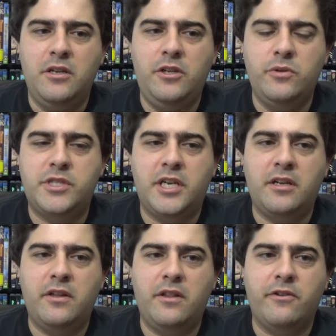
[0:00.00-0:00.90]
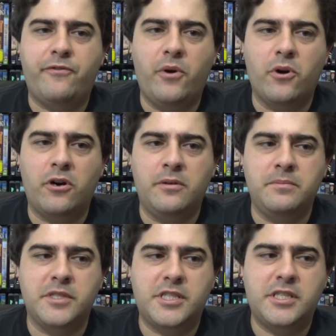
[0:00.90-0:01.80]
using the
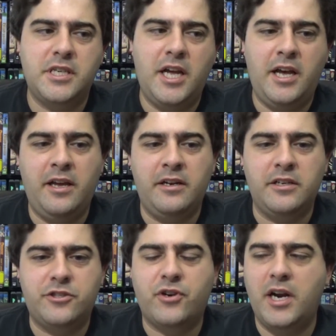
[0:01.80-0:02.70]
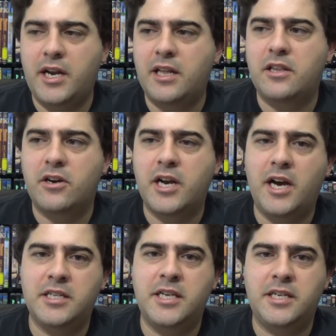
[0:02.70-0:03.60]
forums and trying to get their
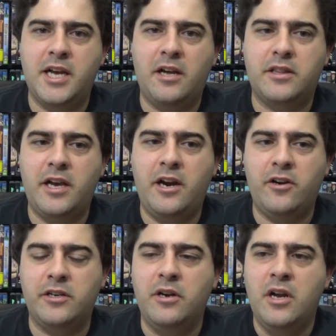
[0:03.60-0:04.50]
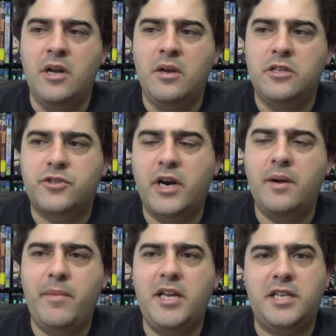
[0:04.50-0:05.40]
content out there and trying
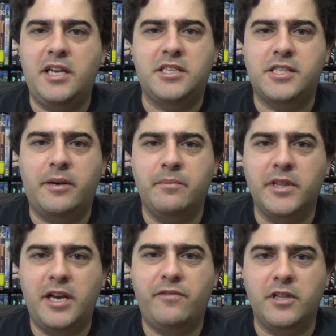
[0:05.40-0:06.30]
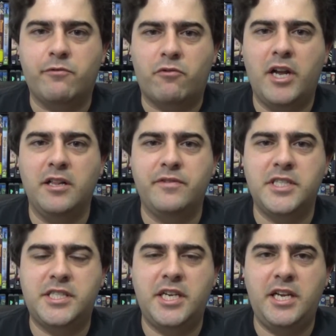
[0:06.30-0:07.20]
to maintain some level of
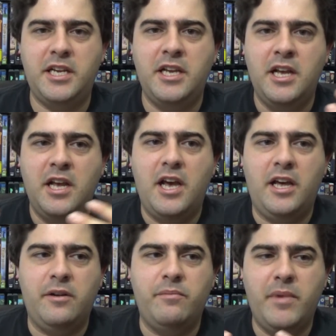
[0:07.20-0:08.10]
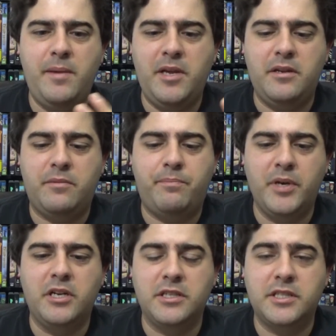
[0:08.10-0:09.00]
relevancy and maybe
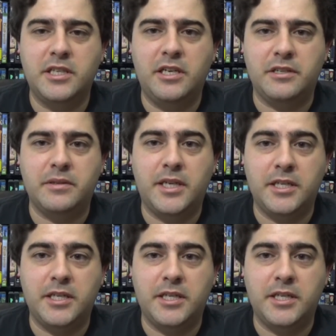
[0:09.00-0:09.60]
build a